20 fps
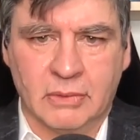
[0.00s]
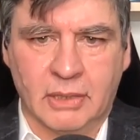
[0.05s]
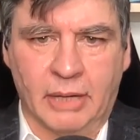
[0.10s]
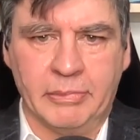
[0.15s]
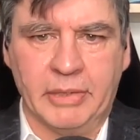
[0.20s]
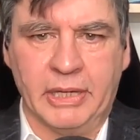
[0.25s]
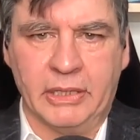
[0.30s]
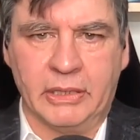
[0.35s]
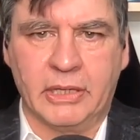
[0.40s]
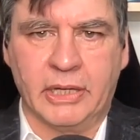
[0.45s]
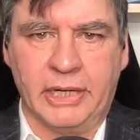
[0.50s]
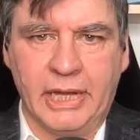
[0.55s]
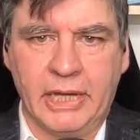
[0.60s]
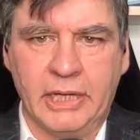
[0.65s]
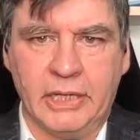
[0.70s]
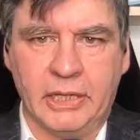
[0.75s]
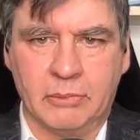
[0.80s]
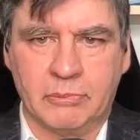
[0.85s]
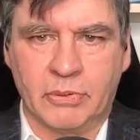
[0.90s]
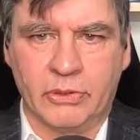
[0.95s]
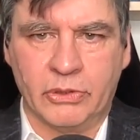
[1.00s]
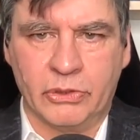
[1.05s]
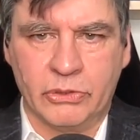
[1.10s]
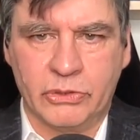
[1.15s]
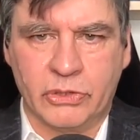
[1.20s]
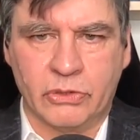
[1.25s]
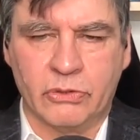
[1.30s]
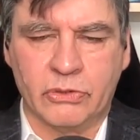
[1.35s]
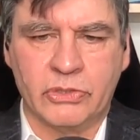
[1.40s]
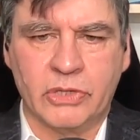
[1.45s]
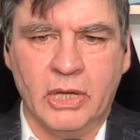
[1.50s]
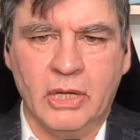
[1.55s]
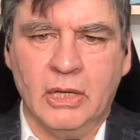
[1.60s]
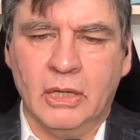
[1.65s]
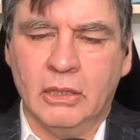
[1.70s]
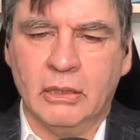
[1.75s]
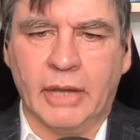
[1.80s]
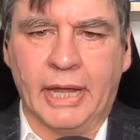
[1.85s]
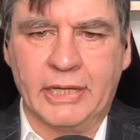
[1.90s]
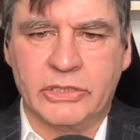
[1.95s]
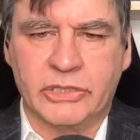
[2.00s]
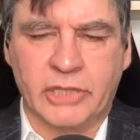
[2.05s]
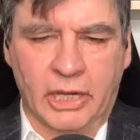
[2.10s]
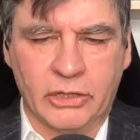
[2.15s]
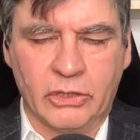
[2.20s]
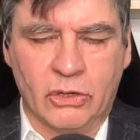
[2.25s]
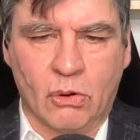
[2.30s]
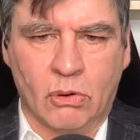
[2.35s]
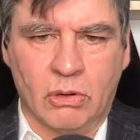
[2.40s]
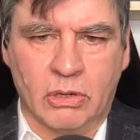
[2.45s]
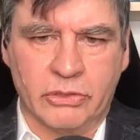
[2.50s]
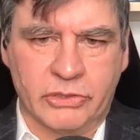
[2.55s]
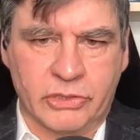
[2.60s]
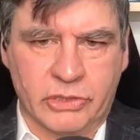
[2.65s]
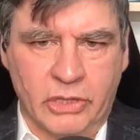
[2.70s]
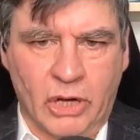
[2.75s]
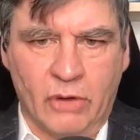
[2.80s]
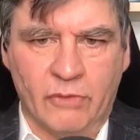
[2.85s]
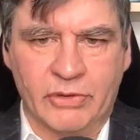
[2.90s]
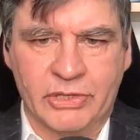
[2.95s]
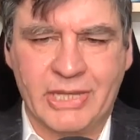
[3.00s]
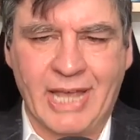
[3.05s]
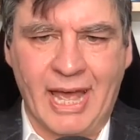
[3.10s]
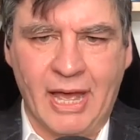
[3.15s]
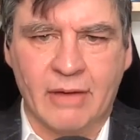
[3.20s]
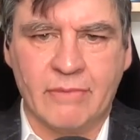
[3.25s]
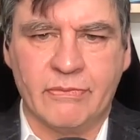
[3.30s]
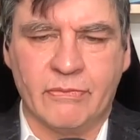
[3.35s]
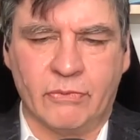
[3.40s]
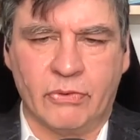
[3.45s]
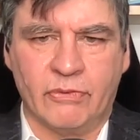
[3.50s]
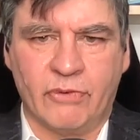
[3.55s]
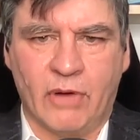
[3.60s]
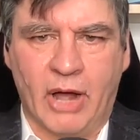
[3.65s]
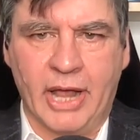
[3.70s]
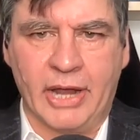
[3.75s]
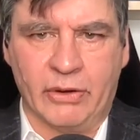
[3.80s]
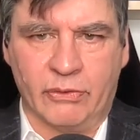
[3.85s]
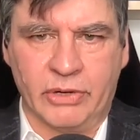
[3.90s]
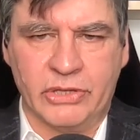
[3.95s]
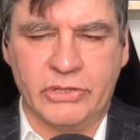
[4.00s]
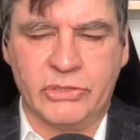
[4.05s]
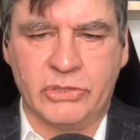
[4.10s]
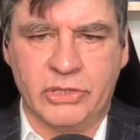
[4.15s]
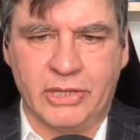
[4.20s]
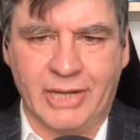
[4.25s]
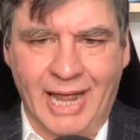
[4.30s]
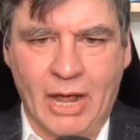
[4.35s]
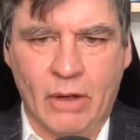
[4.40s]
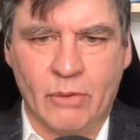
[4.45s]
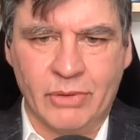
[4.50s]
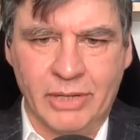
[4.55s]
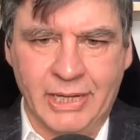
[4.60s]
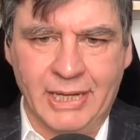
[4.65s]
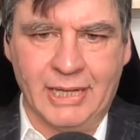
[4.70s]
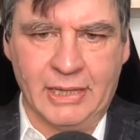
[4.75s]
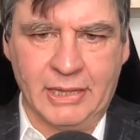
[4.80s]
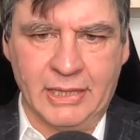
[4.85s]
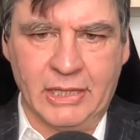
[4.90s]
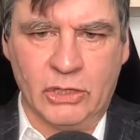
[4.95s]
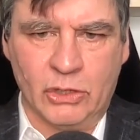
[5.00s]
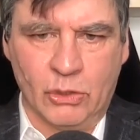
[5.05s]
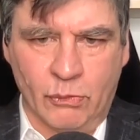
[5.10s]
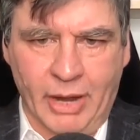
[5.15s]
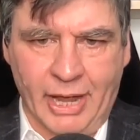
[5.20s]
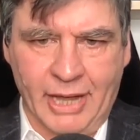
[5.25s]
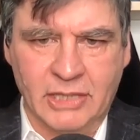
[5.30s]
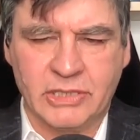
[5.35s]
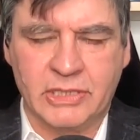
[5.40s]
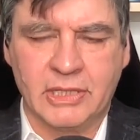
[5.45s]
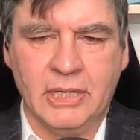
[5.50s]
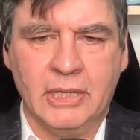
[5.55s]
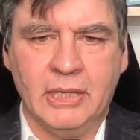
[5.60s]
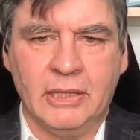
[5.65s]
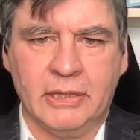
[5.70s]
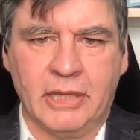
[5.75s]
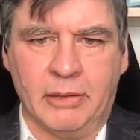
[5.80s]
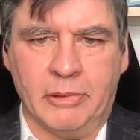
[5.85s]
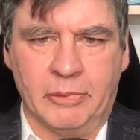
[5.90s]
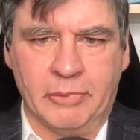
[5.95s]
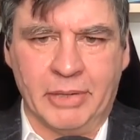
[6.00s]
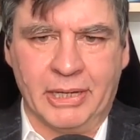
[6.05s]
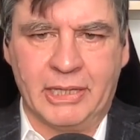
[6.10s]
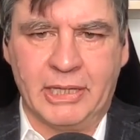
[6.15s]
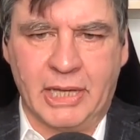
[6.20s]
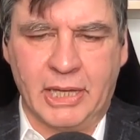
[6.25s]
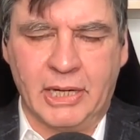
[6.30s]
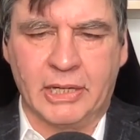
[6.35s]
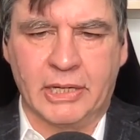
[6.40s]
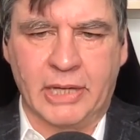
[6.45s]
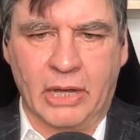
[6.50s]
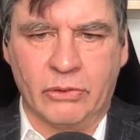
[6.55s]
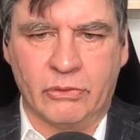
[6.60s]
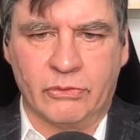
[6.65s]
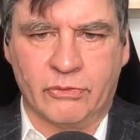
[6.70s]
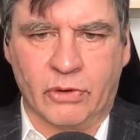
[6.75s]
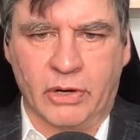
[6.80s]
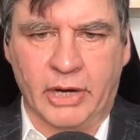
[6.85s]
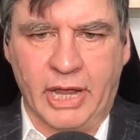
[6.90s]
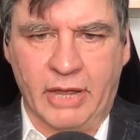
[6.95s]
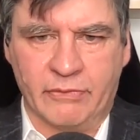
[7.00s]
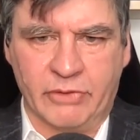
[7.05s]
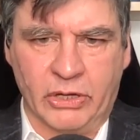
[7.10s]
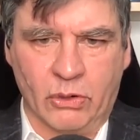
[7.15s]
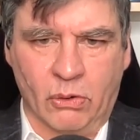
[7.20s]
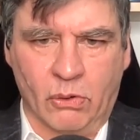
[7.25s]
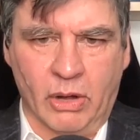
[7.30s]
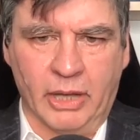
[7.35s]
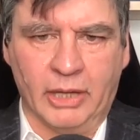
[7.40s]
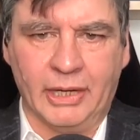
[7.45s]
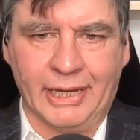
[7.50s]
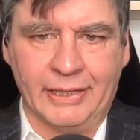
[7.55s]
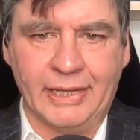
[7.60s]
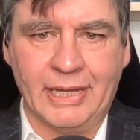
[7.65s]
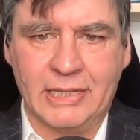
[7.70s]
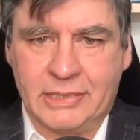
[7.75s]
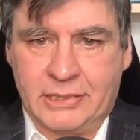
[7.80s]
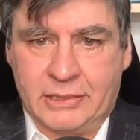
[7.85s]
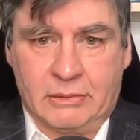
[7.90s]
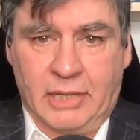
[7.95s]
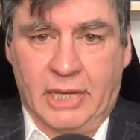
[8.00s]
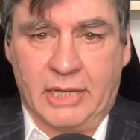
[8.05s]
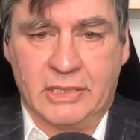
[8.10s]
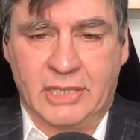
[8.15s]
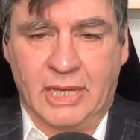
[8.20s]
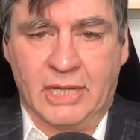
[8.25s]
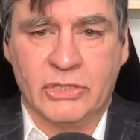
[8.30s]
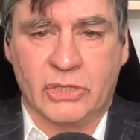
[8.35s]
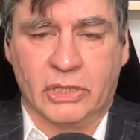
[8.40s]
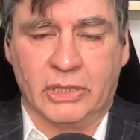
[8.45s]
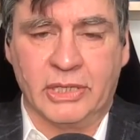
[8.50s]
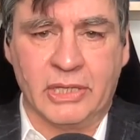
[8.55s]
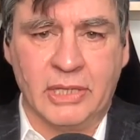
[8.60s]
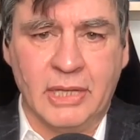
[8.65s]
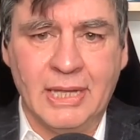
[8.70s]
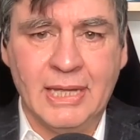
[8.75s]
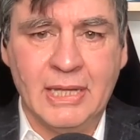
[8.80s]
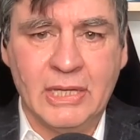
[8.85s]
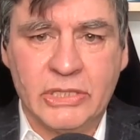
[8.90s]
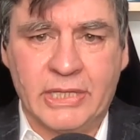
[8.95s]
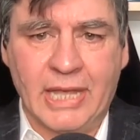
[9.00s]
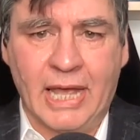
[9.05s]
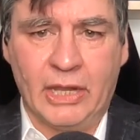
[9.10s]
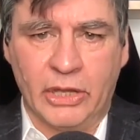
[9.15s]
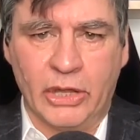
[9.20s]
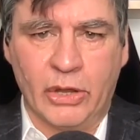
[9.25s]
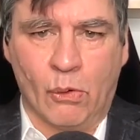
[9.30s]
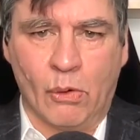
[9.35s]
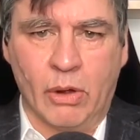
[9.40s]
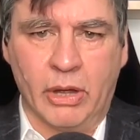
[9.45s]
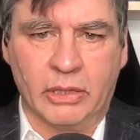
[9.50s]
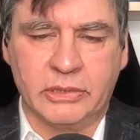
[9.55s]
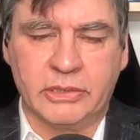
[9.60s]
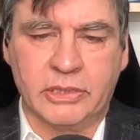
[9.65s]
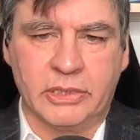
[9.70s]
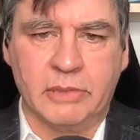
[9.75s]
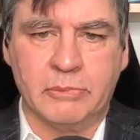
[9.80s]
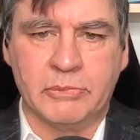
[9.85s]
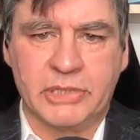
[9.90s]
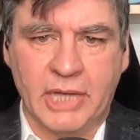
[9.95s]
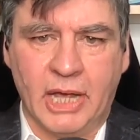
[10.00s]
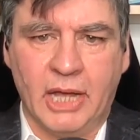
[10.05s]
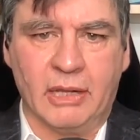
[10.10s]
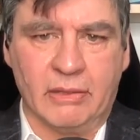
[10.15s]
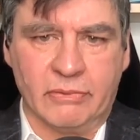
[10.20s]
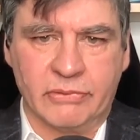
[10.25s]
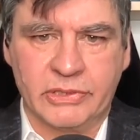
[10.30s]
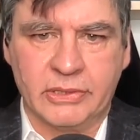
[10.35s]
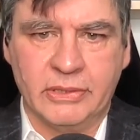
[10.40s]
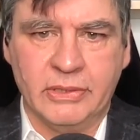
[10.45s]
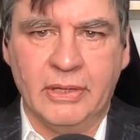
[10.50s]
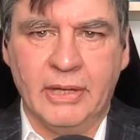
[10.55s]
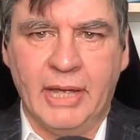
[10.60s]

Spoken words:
I mean, Canadian producers like Suncor and Cenovus have refineries down in the US that have been kitted out for heavy oil, and they essentially sell the oil to themselves.